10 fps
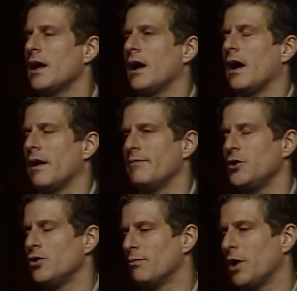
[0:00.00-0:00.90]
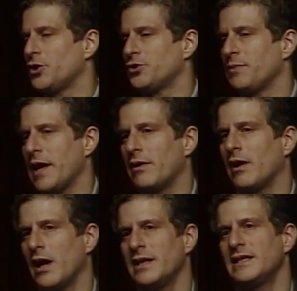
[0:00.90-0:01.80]
um, you're much better
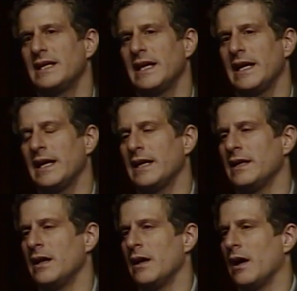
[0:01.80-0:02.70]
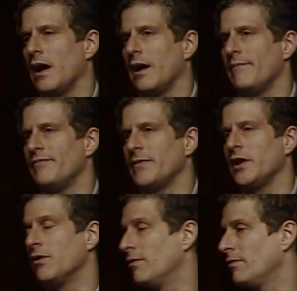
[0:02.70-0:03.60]
hunting in, um,
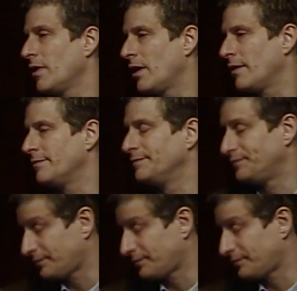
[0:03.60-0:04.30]
you know, um,